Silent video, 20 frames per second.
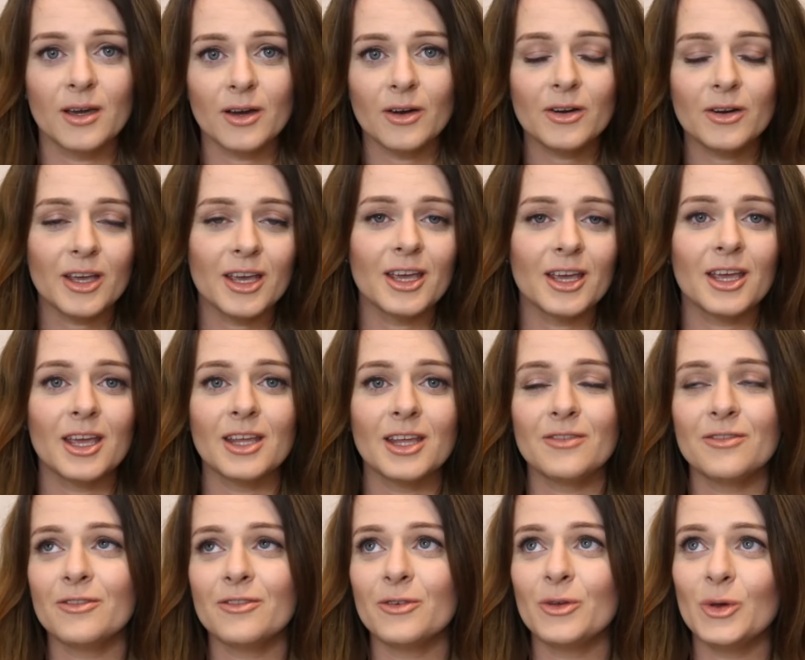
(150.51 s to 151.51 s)
Okay,
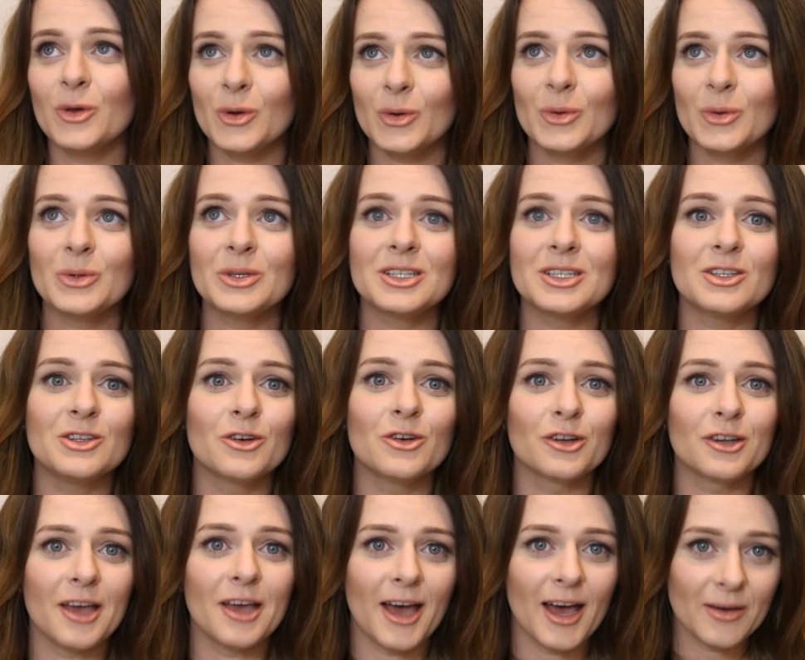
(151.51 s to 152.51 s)
if you did
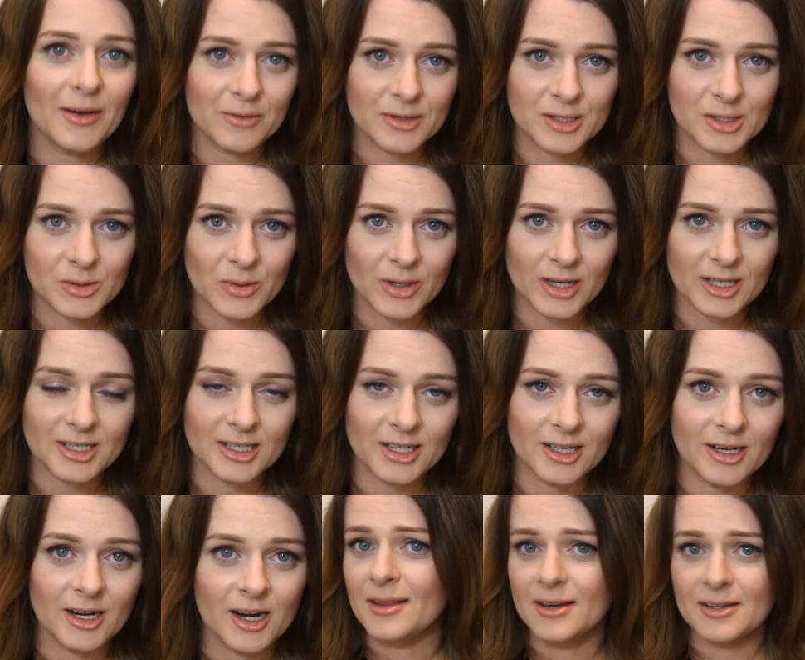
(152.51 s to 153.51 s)
not have a
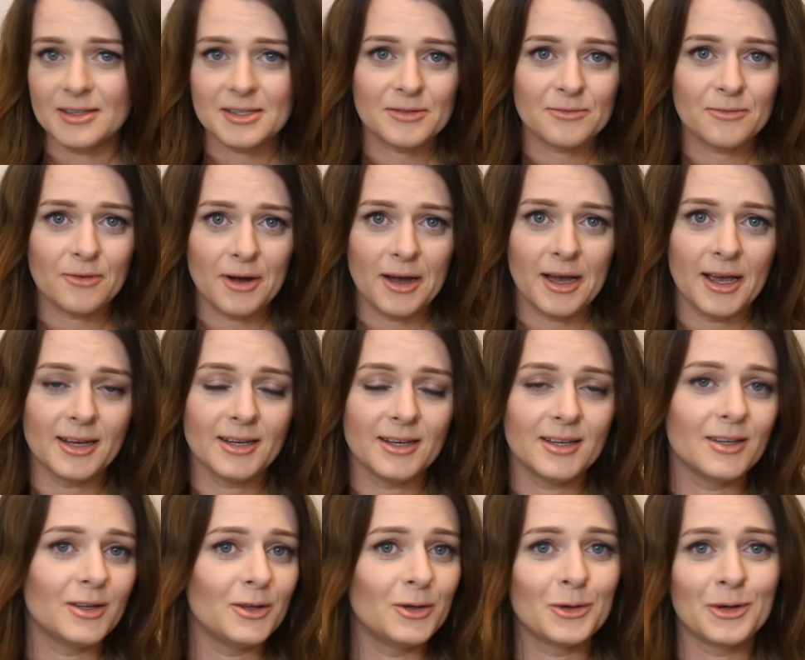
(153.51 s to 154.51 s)
sweater, that's
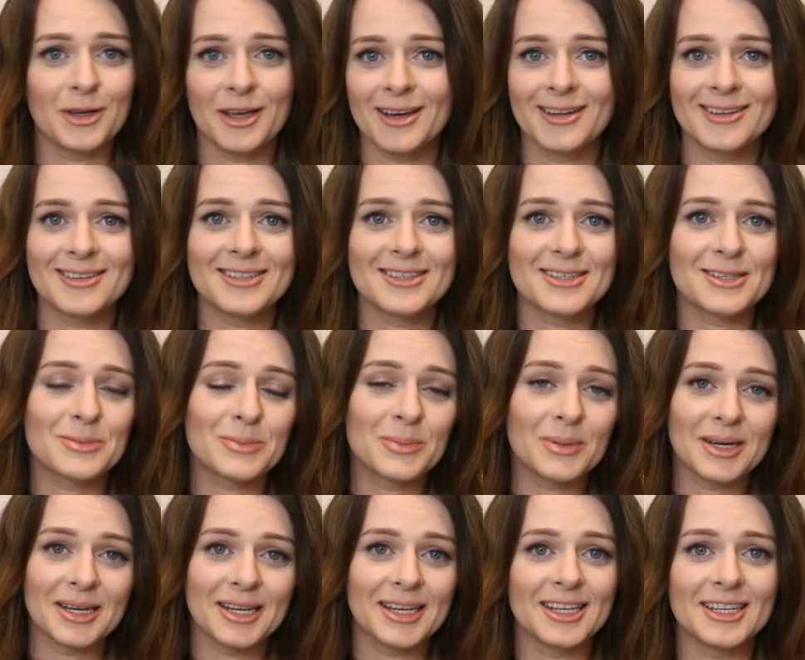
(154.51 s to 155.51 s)
fine, you can just
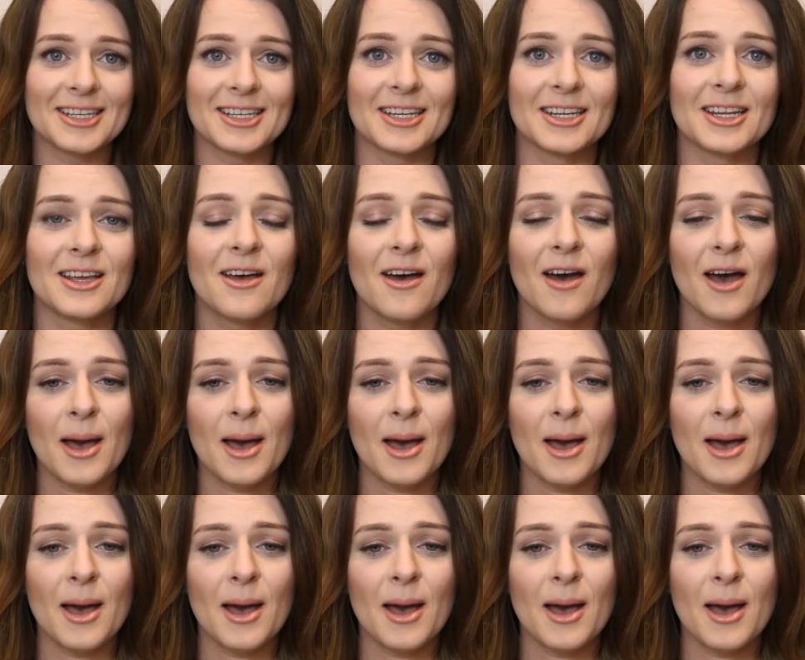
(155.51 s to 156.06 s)
bring it in.